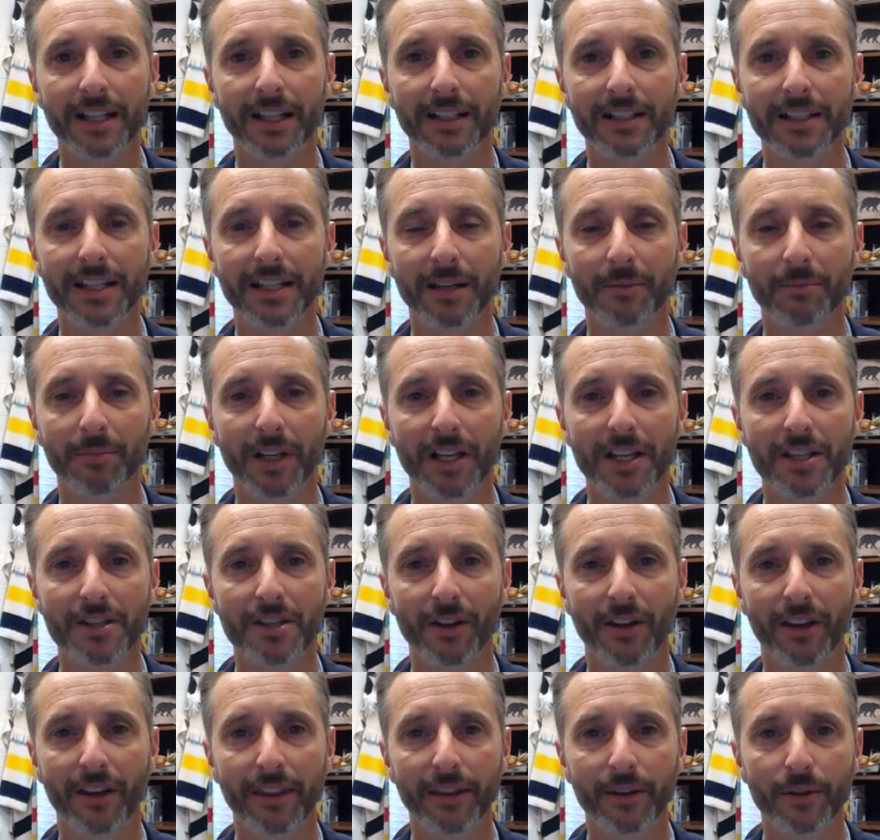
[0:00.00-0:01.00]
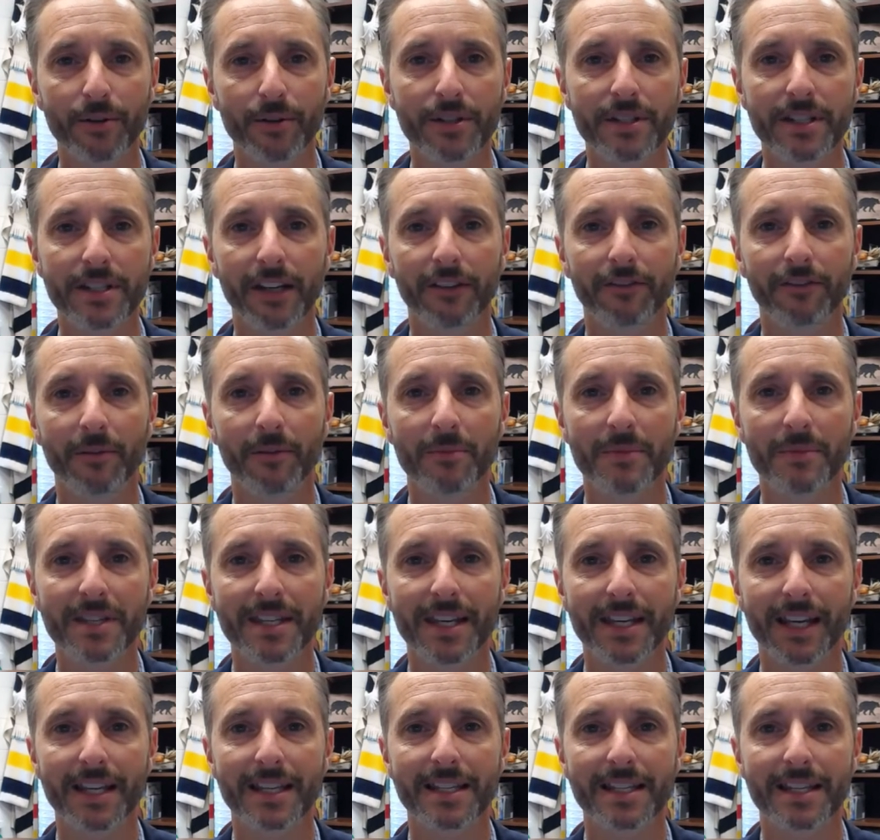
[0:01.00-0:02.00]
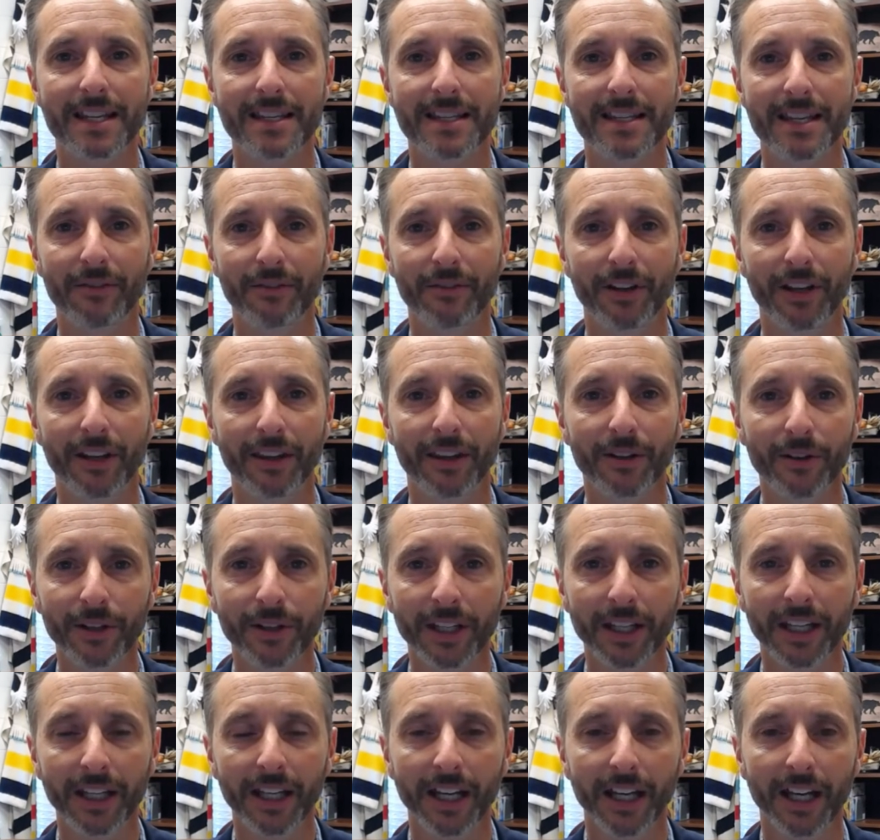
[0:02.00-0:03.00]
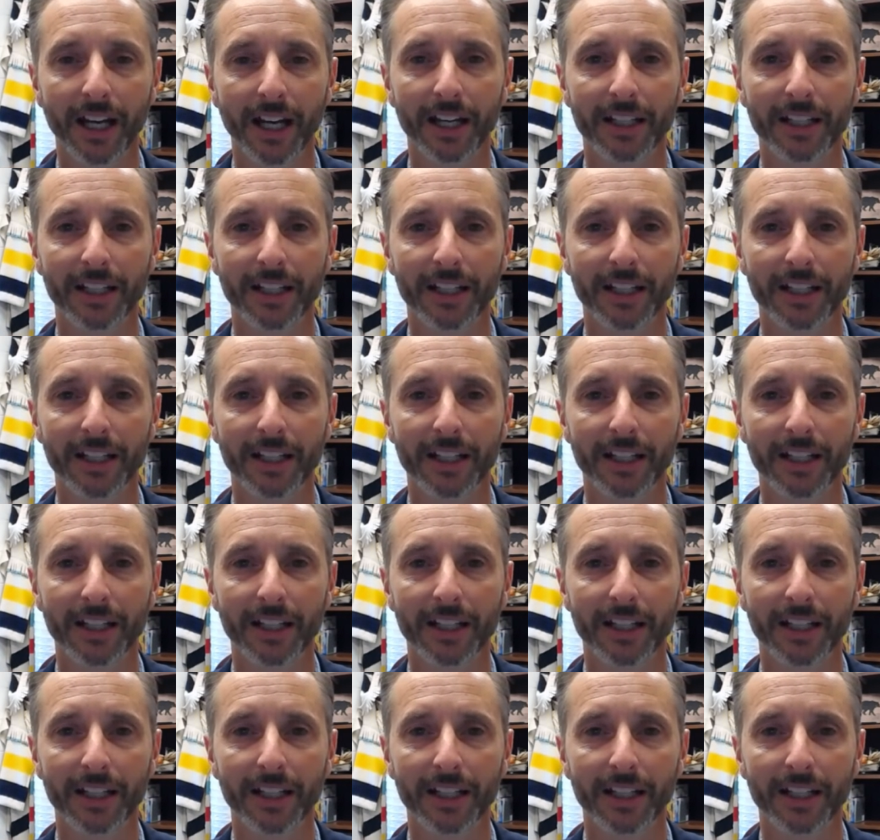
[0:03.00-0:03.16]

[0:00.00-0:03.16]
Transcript: It'll take place on Thursday from 6 to 7.30,